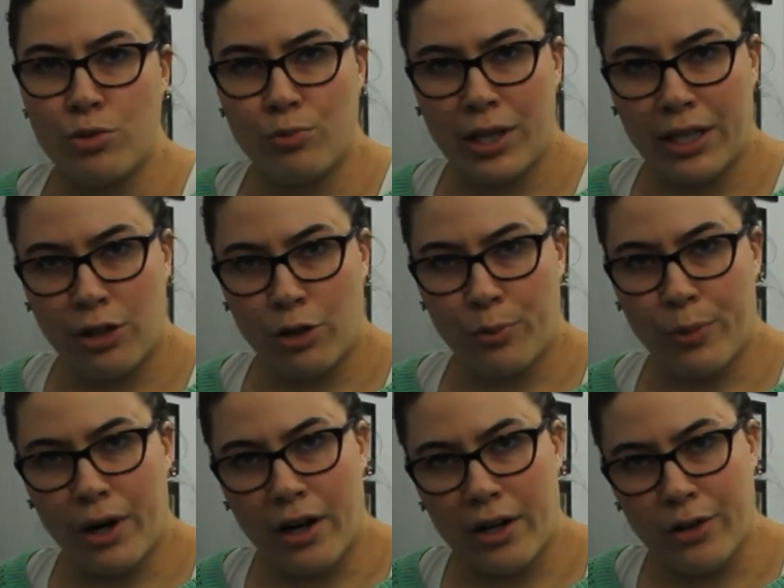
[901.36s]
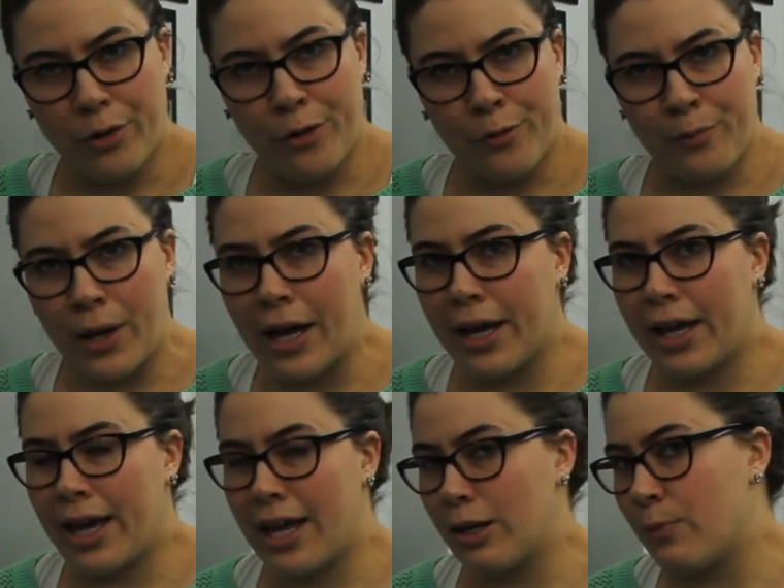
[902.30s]
Blender part on my
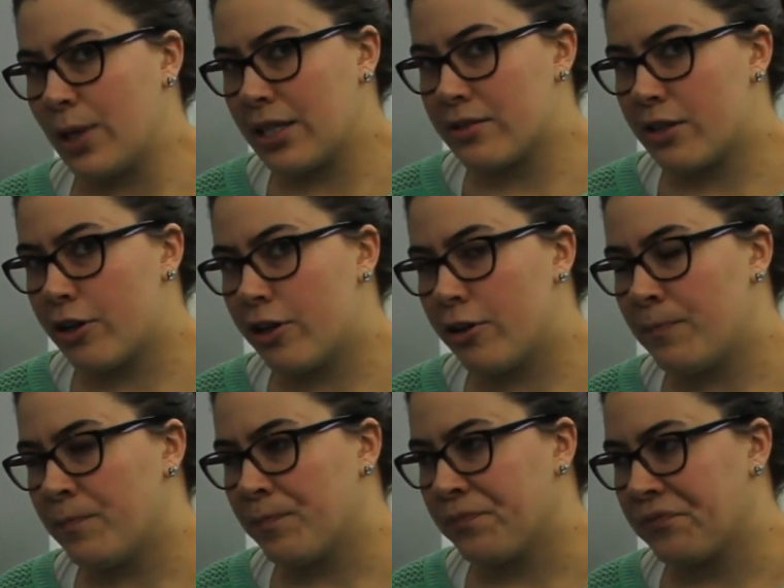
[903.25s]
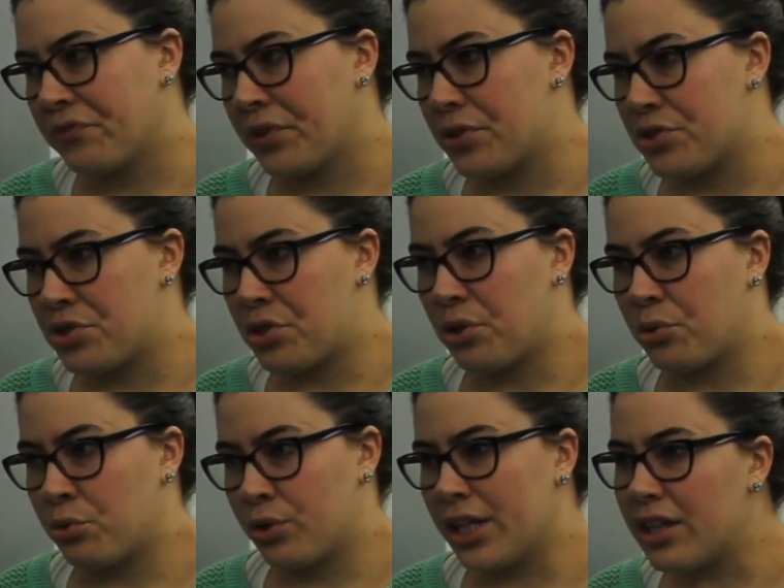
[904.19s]
hand mixer.
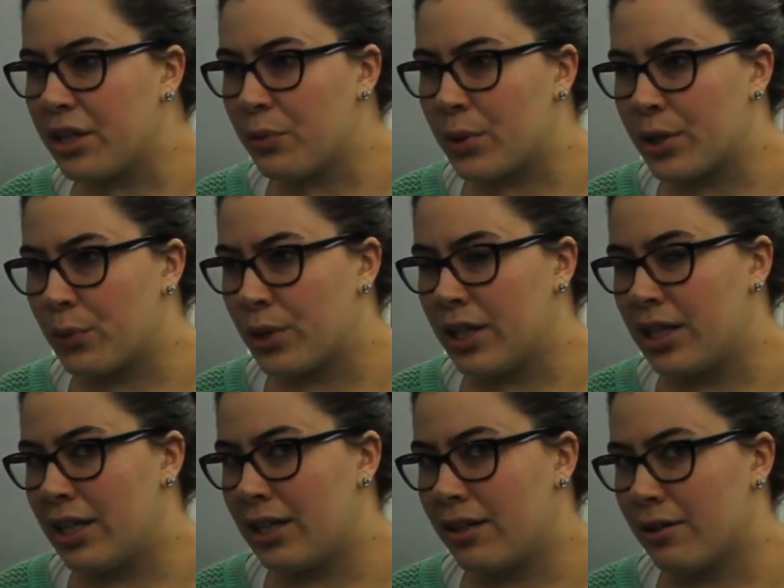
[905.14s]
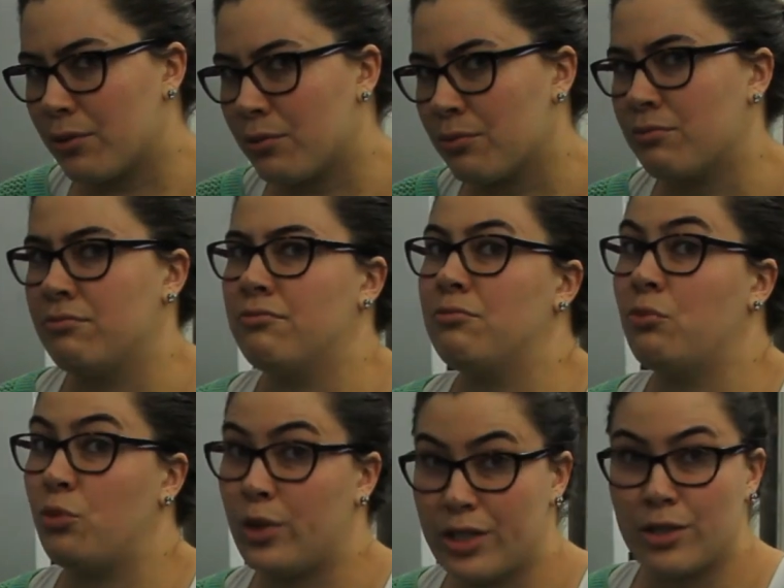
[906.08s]
So really what we needed
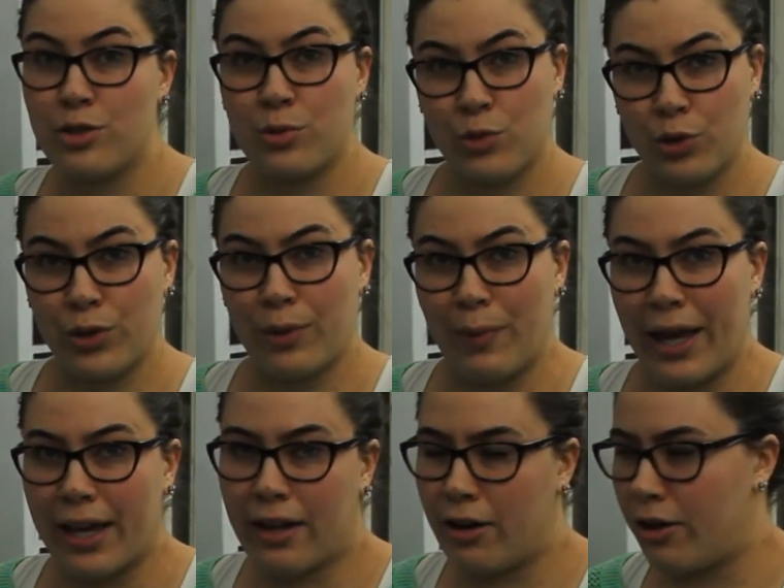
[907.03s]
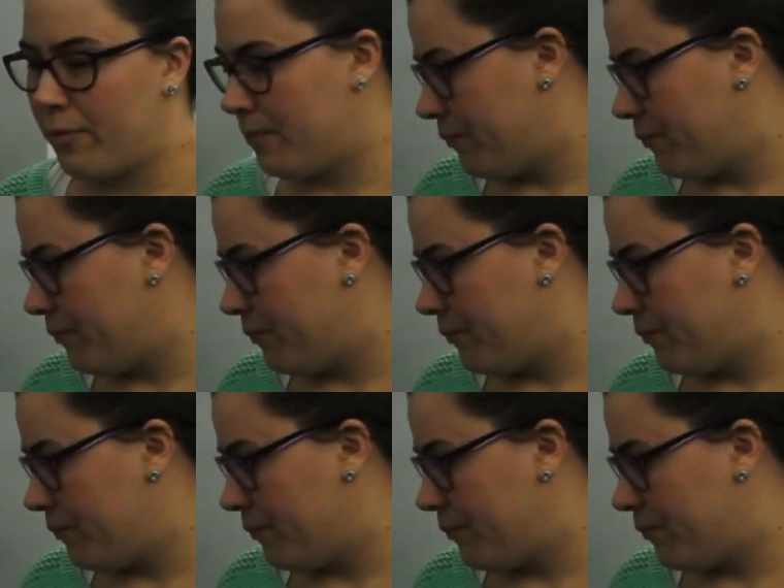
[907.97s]
was a Smoothie Maker.